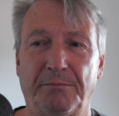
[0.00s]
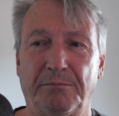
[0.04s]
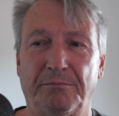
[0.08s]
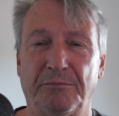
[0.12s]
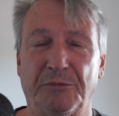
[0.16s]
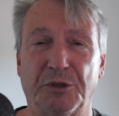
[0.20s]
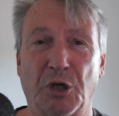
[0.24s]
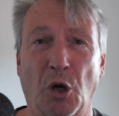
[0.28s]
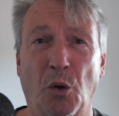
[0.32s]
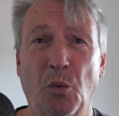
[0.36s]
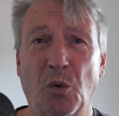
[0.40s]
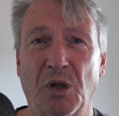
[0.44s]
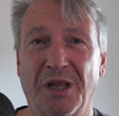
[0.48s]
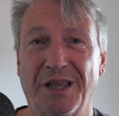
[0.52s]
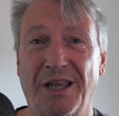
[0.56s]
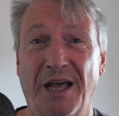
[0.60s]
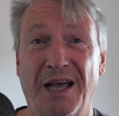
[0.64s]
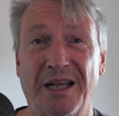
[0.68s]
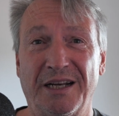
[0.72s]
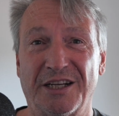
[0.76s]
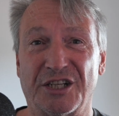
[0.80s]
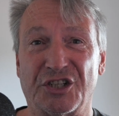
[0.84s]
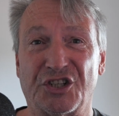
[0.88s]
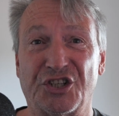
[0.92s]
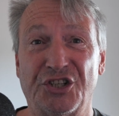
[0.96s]
know a
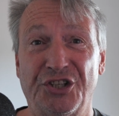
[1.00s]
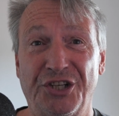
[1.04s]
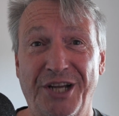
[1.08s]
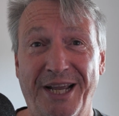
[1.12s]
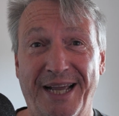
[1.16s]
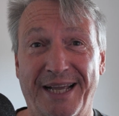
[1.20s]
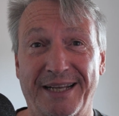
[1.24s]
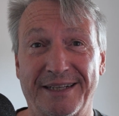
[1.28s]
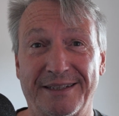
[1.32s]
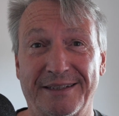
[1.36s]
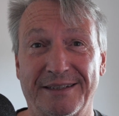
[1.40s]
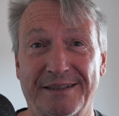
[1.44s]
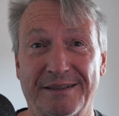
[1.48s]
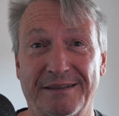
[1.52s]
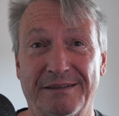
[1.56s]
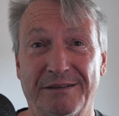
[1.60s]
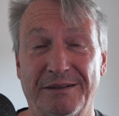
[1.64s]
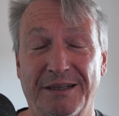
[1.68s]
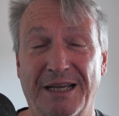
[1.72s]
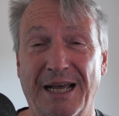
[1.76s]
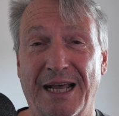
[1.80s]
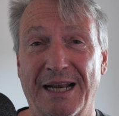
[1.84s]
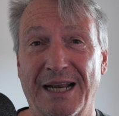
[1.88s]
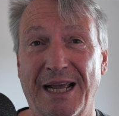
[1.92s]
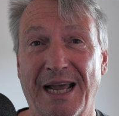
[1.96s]
lot of shit.
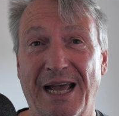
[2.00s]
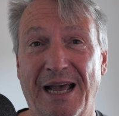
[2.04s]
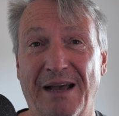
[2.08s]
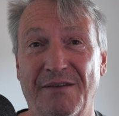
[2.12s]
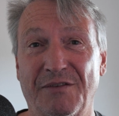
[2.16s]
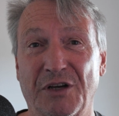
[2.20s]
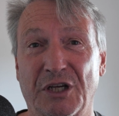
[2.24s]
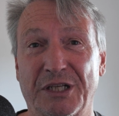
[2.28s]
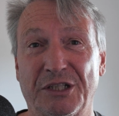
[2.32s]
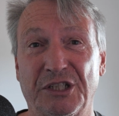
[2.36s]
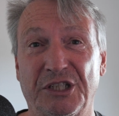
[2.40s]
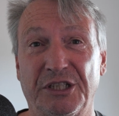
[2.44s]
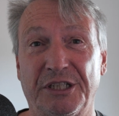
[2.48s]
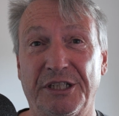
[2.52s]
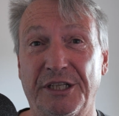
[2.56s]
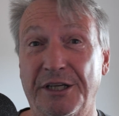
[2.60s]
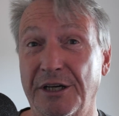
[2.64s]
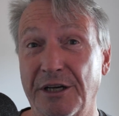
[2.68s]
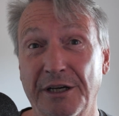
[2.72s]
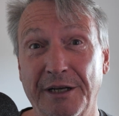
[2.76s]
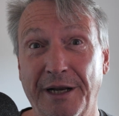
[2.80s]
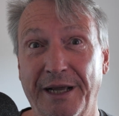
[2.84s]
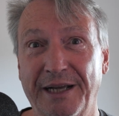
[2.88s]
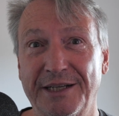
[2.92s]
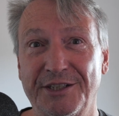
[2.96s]
You got to have a
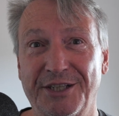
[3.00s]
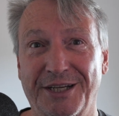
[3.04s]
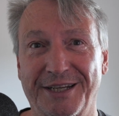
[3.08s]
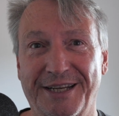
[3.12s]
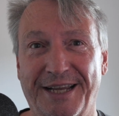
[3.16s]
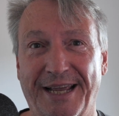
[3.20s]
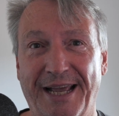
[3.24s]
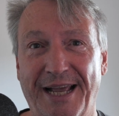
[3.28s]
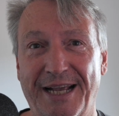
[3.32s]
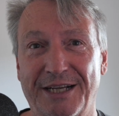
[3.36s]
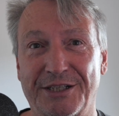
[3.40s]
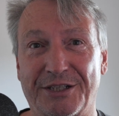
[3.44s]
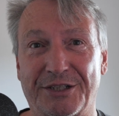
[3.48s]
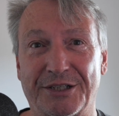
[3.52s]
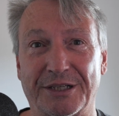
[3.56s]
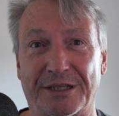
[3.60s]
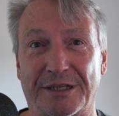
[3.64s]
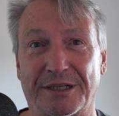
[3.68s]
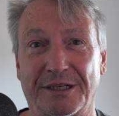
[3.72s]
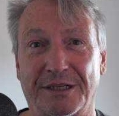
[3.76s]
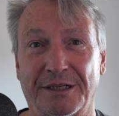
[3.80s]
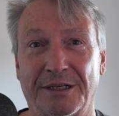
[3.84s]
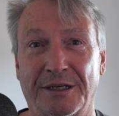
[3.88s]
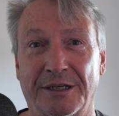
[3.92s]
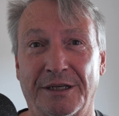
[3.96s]
good
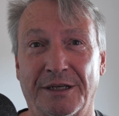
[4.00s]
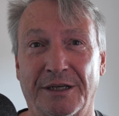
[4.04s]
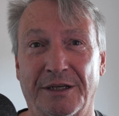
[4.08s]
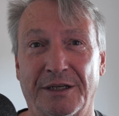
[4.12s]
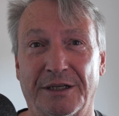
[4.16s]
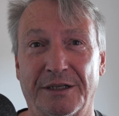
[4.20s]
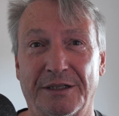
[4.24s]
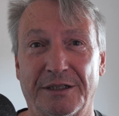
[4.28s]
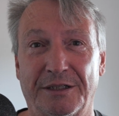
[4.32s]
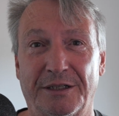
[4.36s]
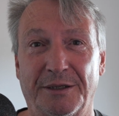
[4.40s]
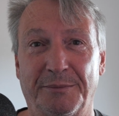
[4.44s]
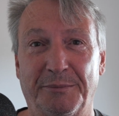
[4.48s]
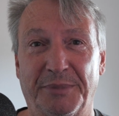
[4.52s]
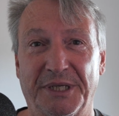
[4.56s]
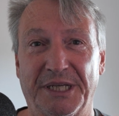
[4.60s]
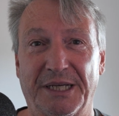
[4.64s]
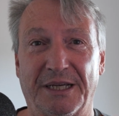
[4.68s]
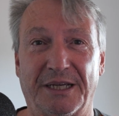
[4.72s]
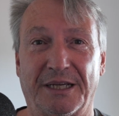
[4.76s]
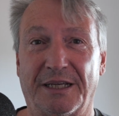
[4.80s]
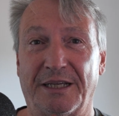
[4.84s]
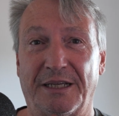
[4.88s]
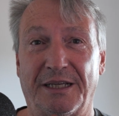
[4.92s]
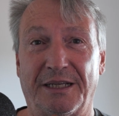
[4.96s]
education to
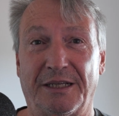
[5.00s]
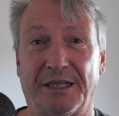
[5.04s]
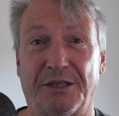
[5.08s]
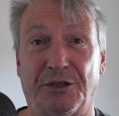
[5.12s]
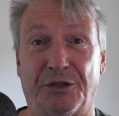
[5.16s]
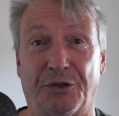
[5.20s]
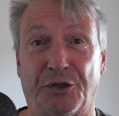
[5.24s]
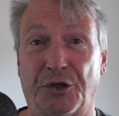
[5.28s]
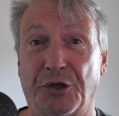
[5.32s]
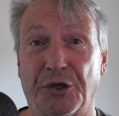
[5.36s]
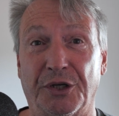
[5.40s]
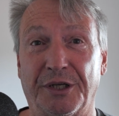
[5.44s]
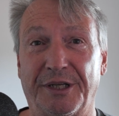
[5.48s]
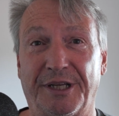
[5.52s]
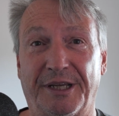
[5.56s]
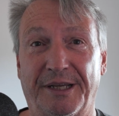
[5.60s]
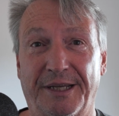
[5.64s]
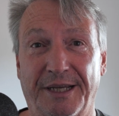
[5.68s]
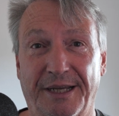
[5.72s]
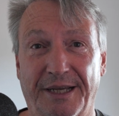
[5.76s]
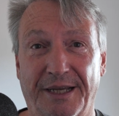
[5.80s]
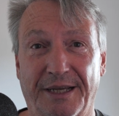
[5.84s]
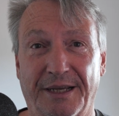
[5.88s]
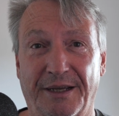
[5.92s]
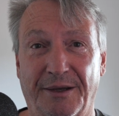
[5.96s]
be a good
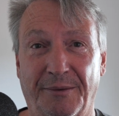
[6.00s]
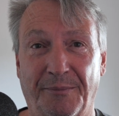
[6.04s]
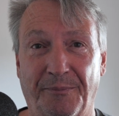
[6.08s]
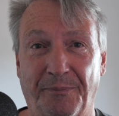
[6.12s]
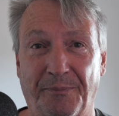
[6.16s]
king.